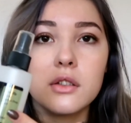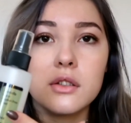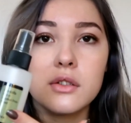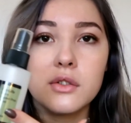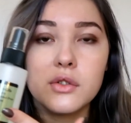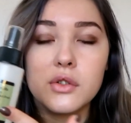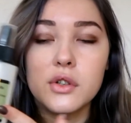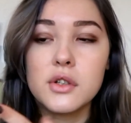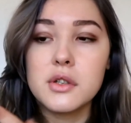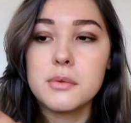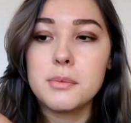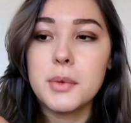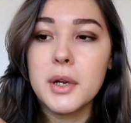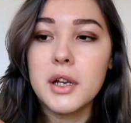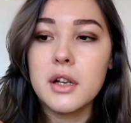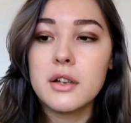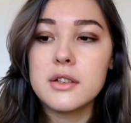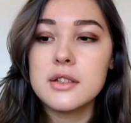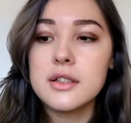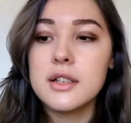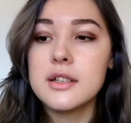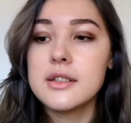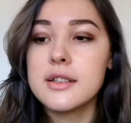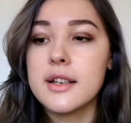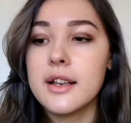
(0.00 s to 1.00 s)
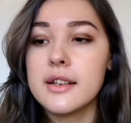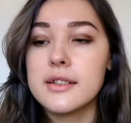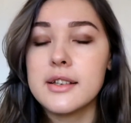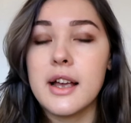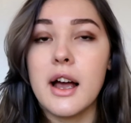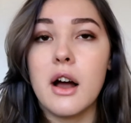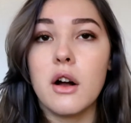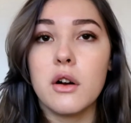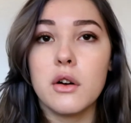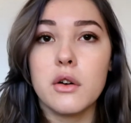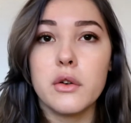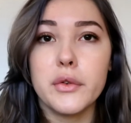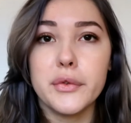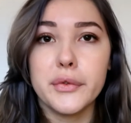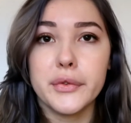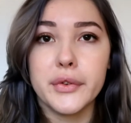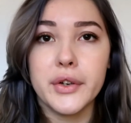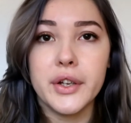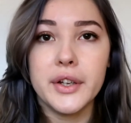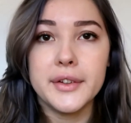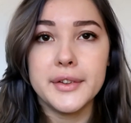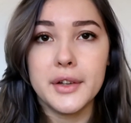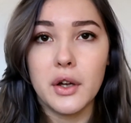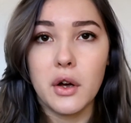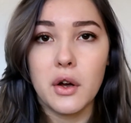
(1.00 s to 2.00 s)
just because this says
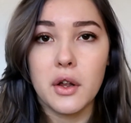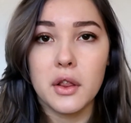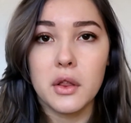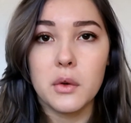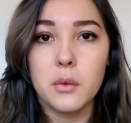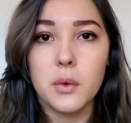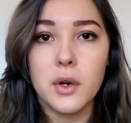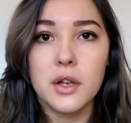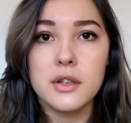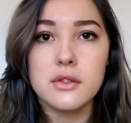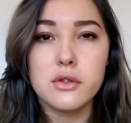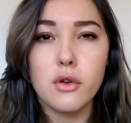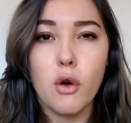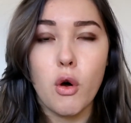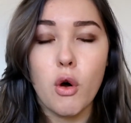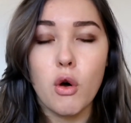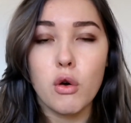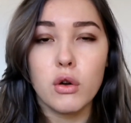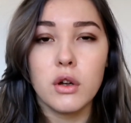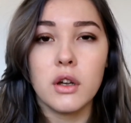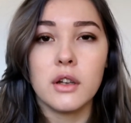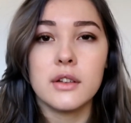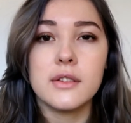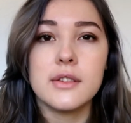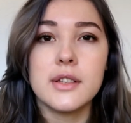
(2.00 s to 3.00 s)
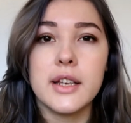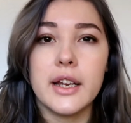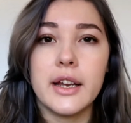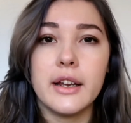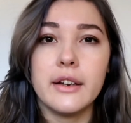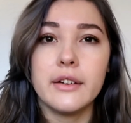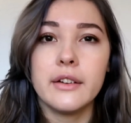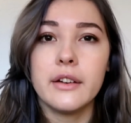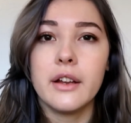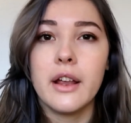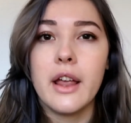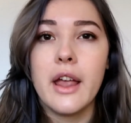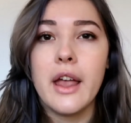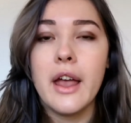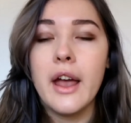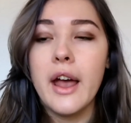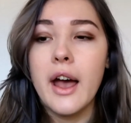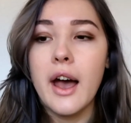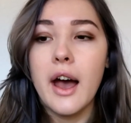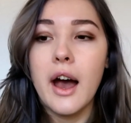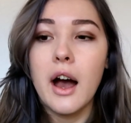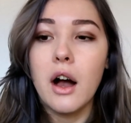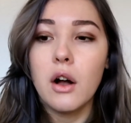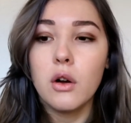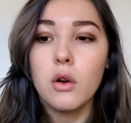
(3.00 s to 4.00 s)
alcohol-free, the other ones all contain
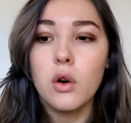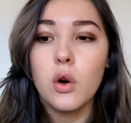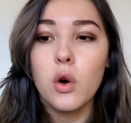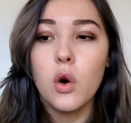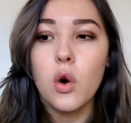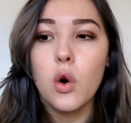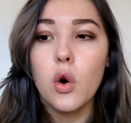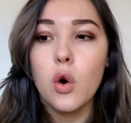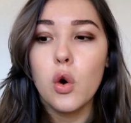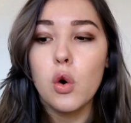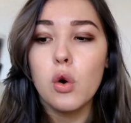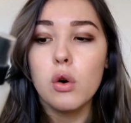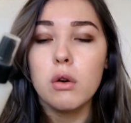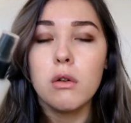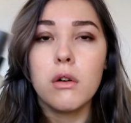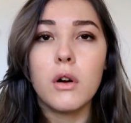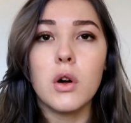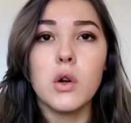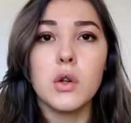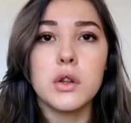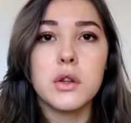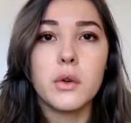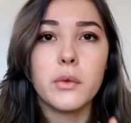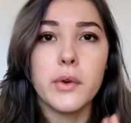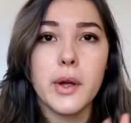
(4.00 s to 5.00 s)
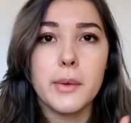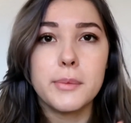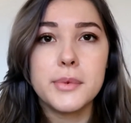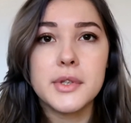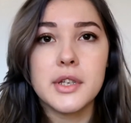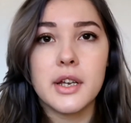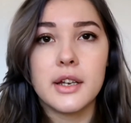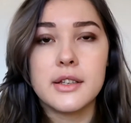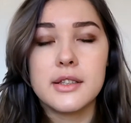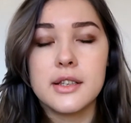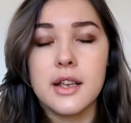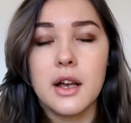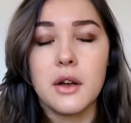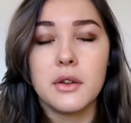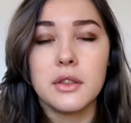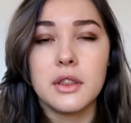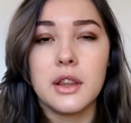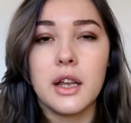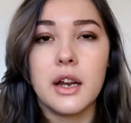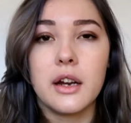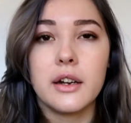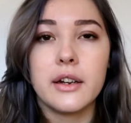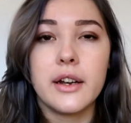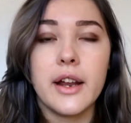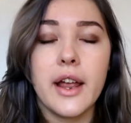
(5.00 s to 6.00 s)
alcohol. All the websites out
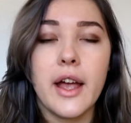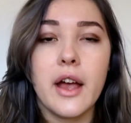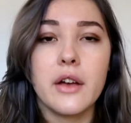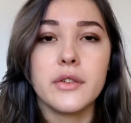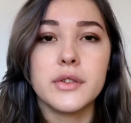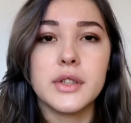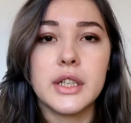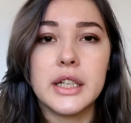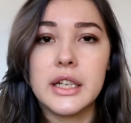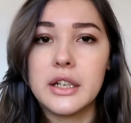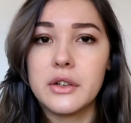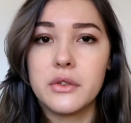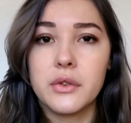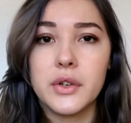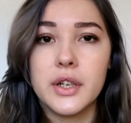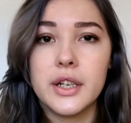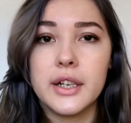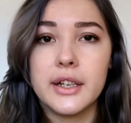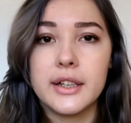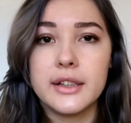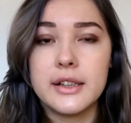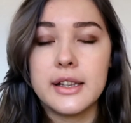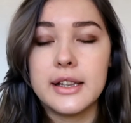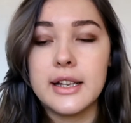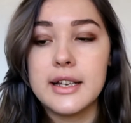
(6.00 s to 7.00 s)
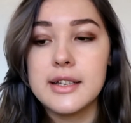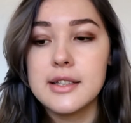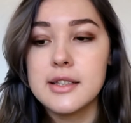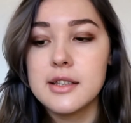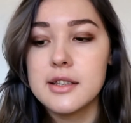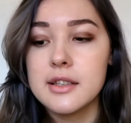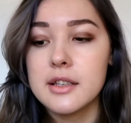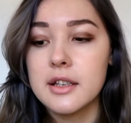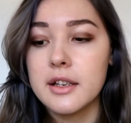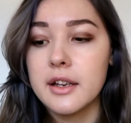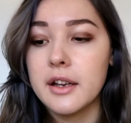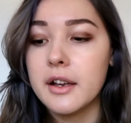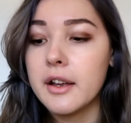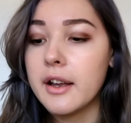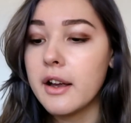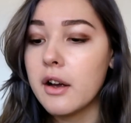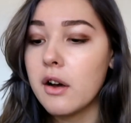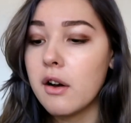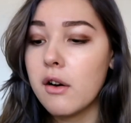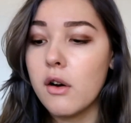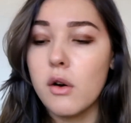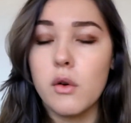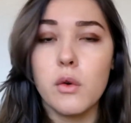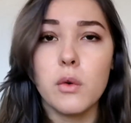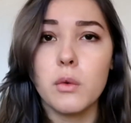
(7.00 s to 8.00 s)
there, they have the ingredient list
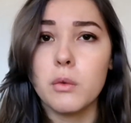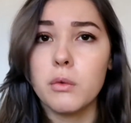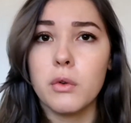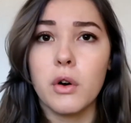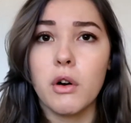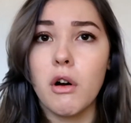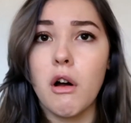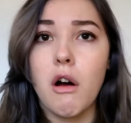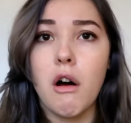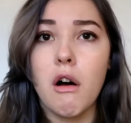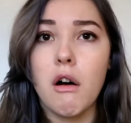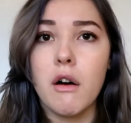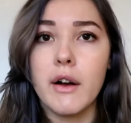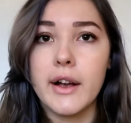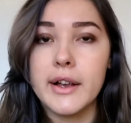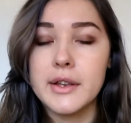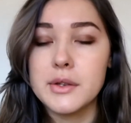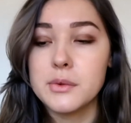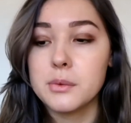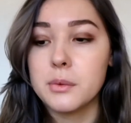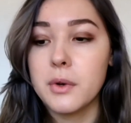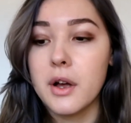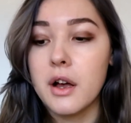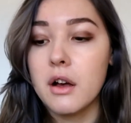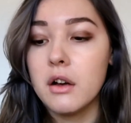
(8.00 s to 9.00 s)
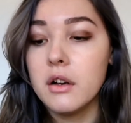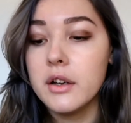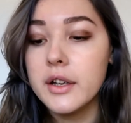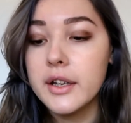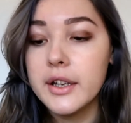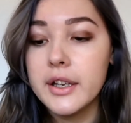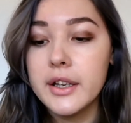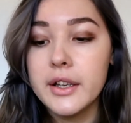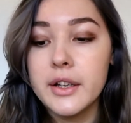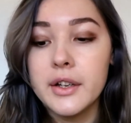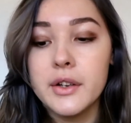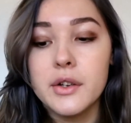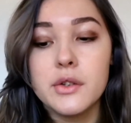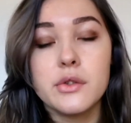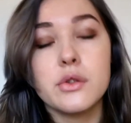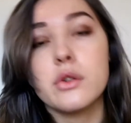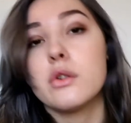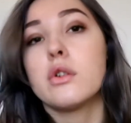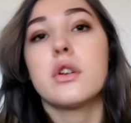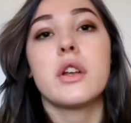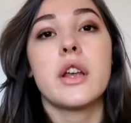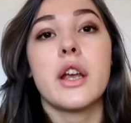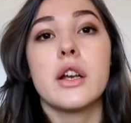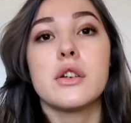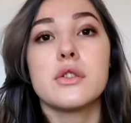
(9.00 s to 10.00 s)
overall as well. So
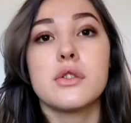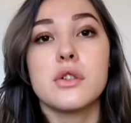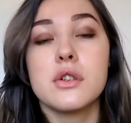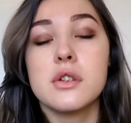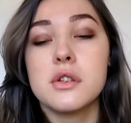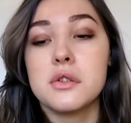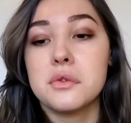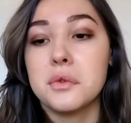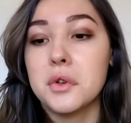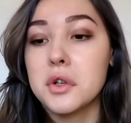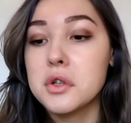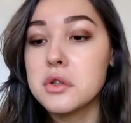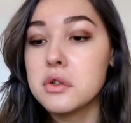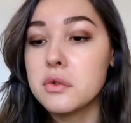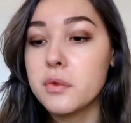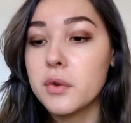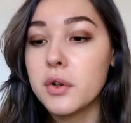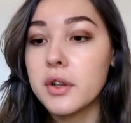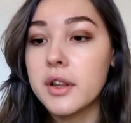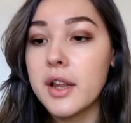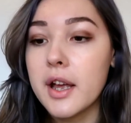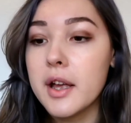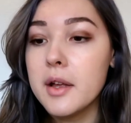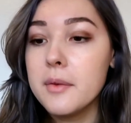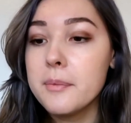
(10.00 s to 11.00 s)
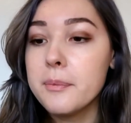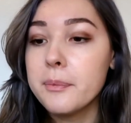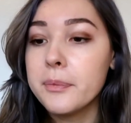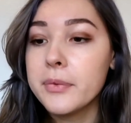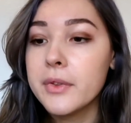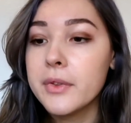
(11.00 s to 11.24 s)
you can just search for that.